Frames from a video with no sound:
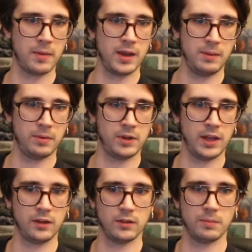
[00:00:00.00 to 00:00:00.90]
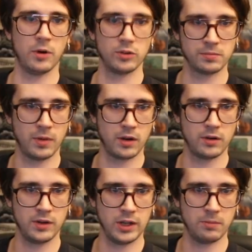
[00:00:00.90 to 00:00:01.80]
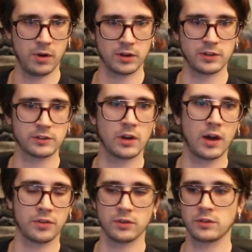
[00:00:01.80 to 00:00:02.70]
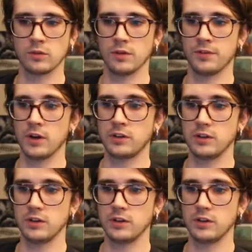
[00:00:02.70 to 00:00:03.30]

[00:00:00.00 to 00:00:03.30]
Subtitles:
any particular postmodern neo-Marxist authors to refer to.